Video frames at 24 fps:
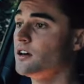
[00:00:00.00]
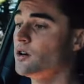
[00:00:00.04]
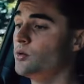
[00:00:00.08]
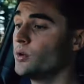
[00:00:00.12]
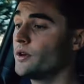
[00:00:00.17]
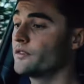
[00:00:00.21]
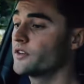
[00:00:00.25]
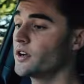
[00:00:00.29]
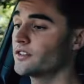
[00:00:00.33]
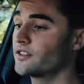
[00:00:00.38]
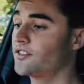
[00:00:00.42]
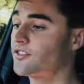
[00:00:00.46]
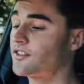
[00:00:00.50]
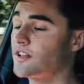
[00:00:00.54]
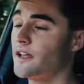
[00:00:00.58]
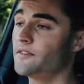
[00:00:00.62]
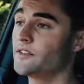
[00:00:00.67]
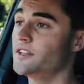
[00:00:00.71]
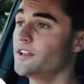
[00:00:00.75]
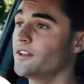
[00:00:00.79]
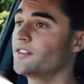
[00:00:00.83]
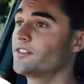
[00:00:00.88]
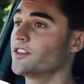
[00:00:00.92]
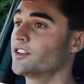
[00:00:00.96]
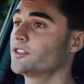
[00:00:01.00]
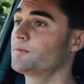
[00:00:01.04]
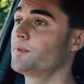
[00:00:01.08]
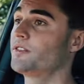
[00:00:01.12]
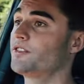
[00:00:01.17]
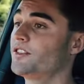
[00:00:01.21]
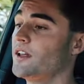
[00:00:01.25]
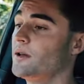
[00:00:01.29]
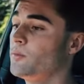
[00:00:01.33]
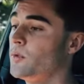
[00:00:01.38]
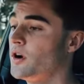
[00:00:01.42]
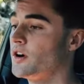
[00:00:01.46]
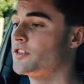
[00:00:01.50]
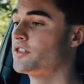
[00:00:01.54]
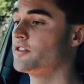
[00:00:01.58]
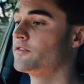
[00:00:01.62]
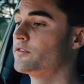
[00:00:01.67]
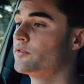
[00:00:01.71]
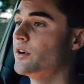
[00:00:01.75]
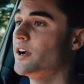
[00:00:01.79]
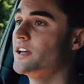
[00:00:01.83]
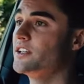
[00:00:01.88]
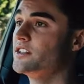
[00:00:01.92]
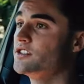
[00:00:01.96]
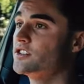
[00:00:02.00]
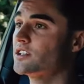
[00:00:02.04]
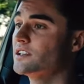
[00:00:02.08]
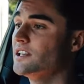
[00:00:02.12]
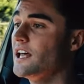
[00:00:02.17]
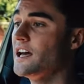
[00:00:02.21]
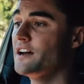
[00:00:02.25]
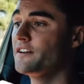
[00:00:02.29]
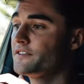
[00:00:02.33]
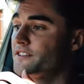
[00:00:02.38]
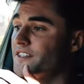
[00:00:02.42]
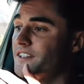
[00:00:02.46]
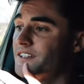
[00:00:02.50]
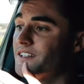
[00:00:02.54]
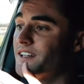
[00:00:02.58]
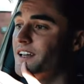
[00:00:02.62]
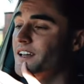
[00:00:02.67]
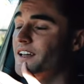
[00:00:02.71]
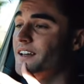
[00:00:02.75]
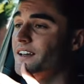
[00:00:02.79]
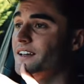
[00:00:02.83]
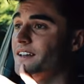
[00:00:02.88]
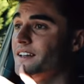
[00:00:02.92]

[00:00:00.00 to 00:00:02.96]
we've got 76% worth of range left, and